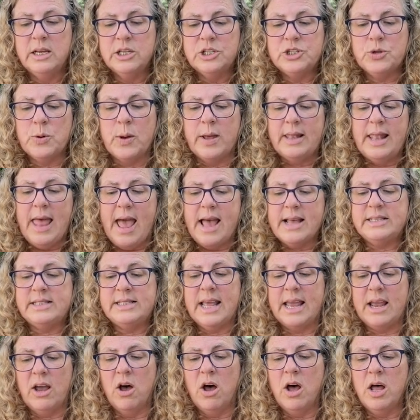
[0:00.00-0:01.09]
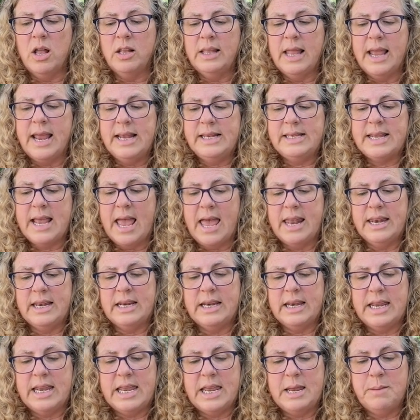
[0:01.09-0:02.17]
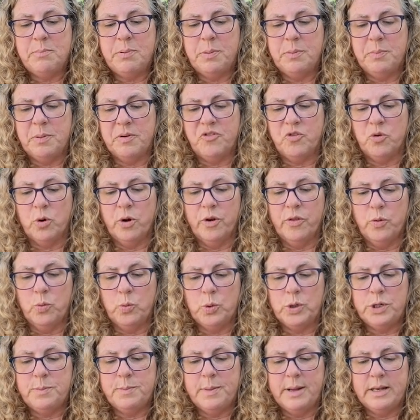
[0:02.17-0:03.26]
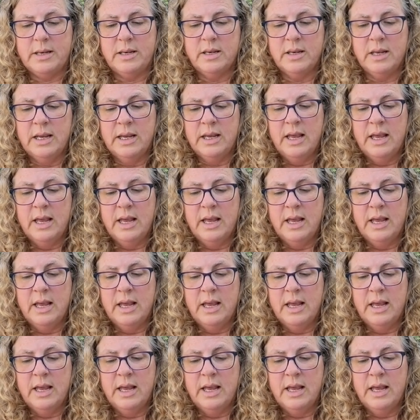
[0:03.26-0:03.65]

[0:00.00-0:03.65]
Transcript: so at last they all lay dead in a heap before the Woodman.